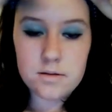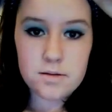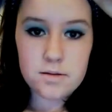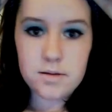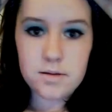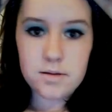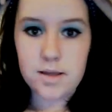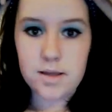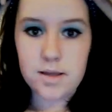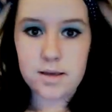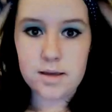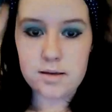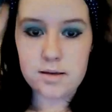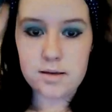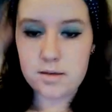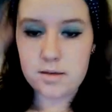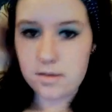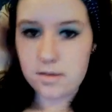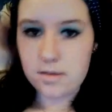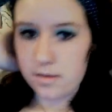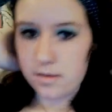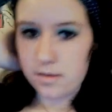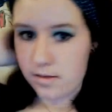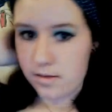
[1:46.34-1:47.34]
like
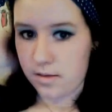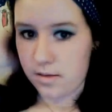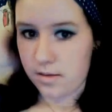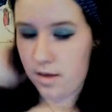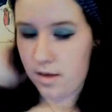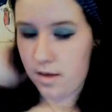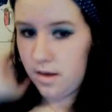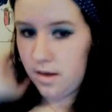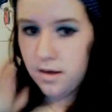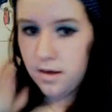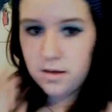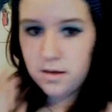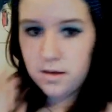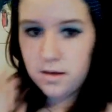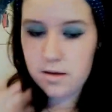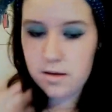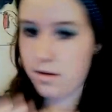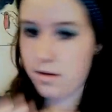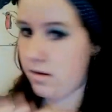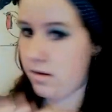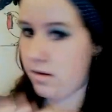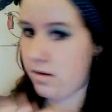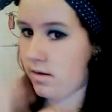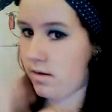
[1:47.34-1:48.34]
there
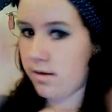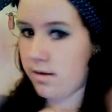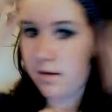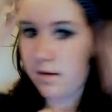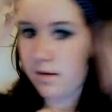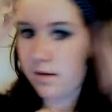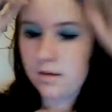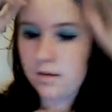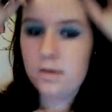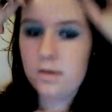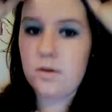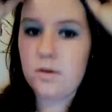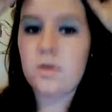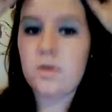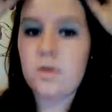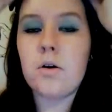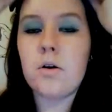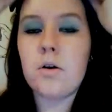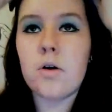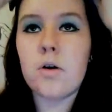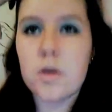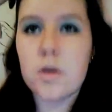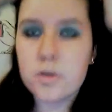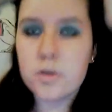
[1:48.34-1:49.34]

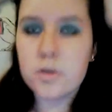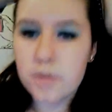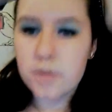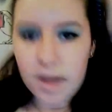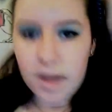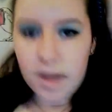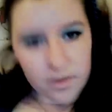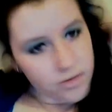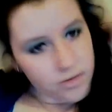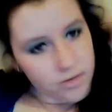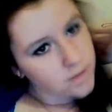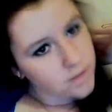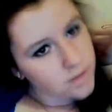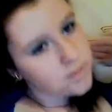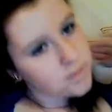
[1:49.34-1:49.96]
or you could have it